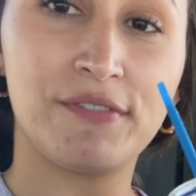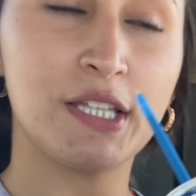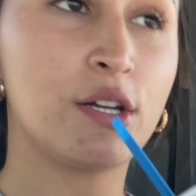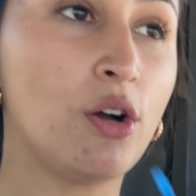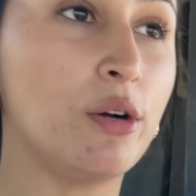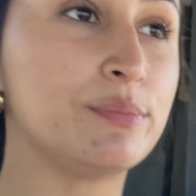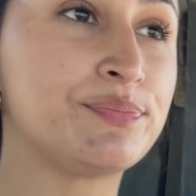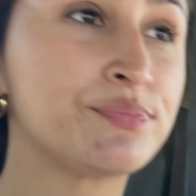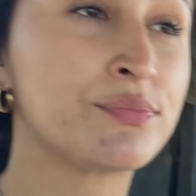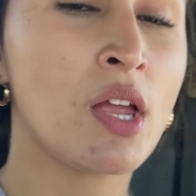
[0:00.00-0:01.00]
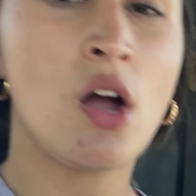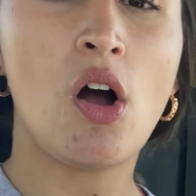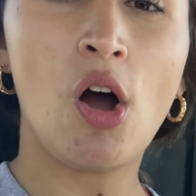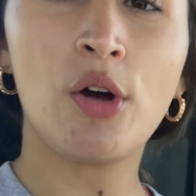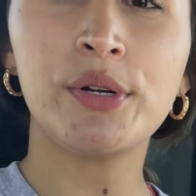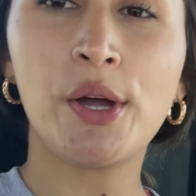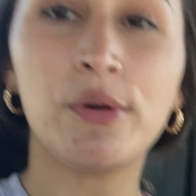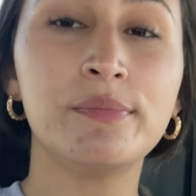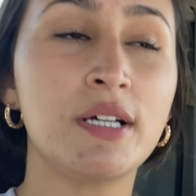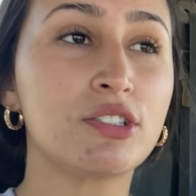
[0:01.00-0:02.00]
little
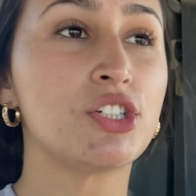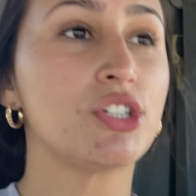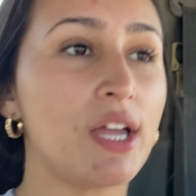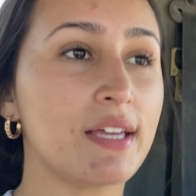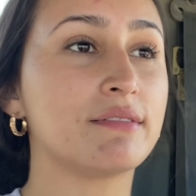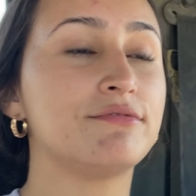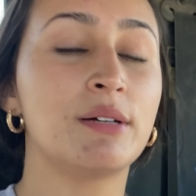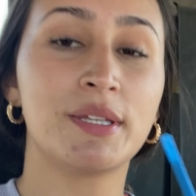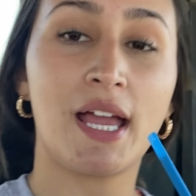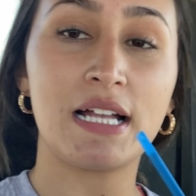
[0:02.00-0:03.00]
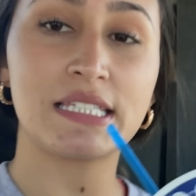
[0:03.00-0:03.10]
Oreo milkshake from the gas